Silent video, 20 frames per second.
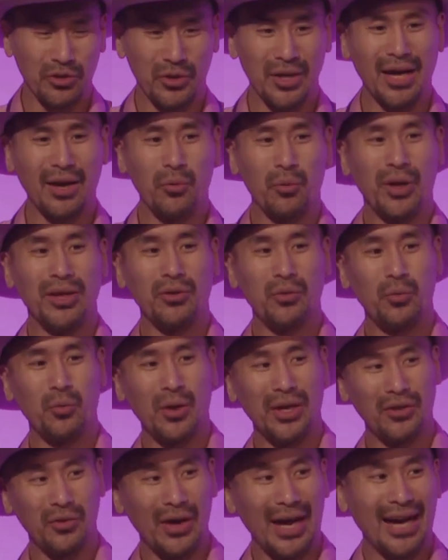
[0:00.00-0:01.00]
you get
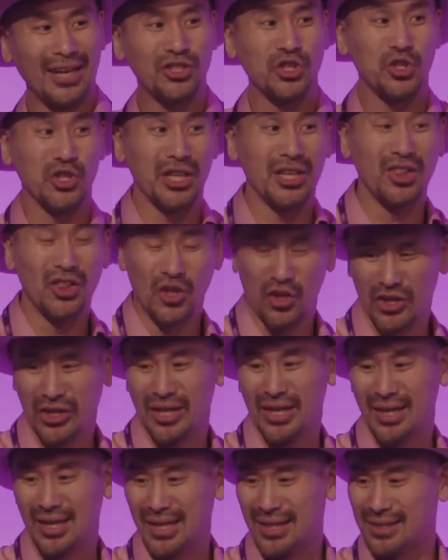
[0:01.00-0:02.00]
when you actually
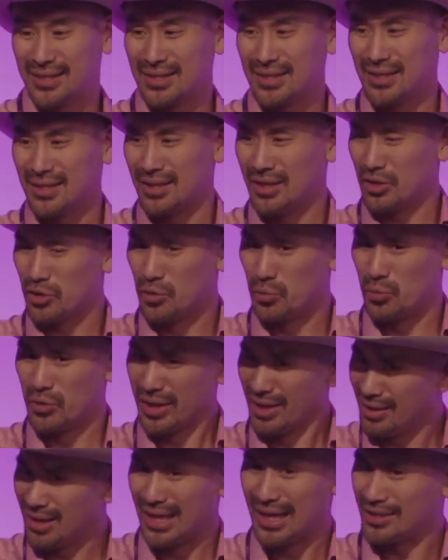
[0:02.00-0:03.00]
learn it. You
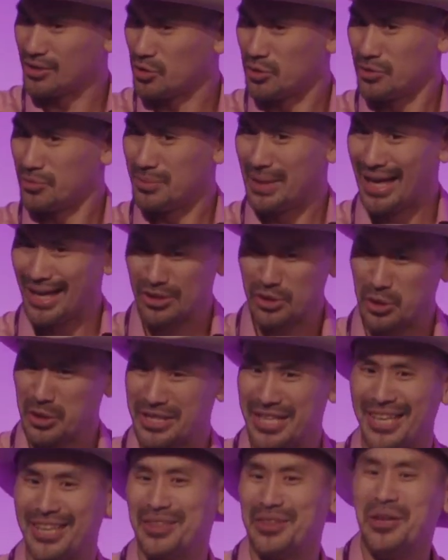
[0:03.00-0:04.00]
realize you actually
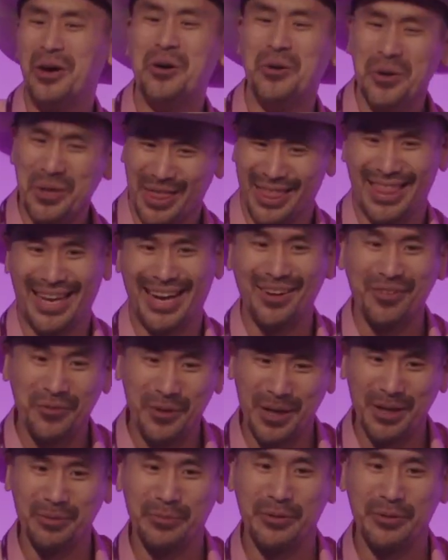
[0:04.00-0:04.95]
didn't know it that well